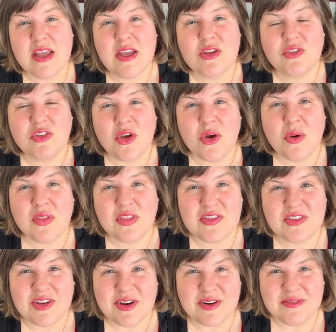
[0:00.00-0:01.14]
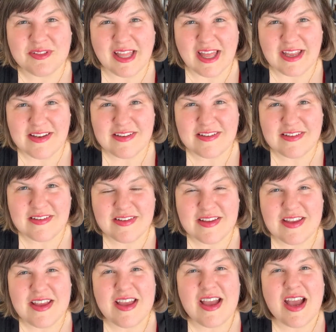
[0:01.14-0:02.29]
So at the start of Lent,
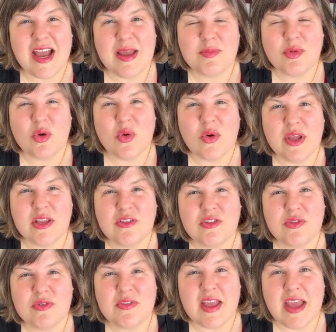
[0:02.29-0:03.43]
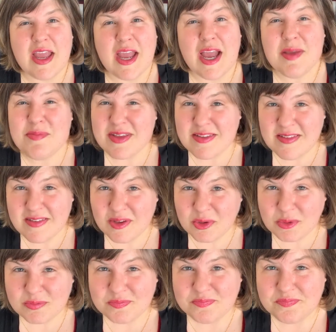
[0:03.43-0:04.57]
I'm going to say I miss
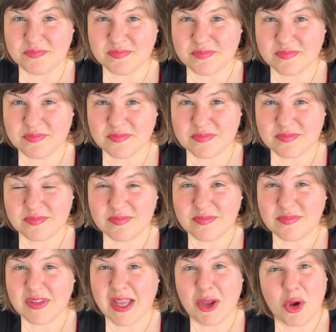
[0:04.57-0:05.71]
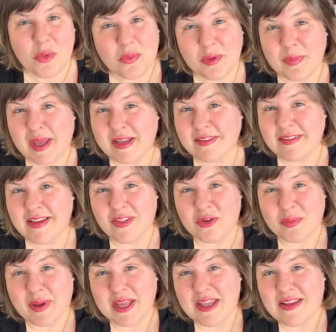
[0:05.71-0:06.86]
you. I hope we're back together
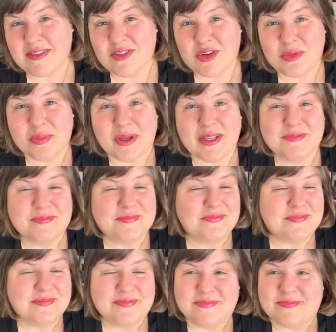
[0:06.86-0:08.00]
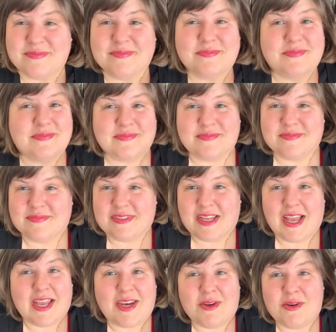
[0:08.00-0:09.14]
by Easter, but
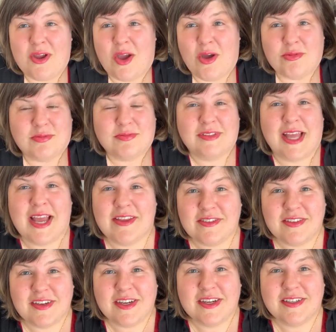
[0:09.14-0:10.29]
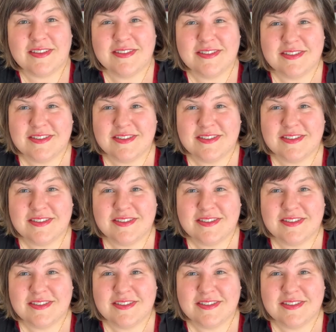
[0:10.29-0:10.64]
I don't know. Last year,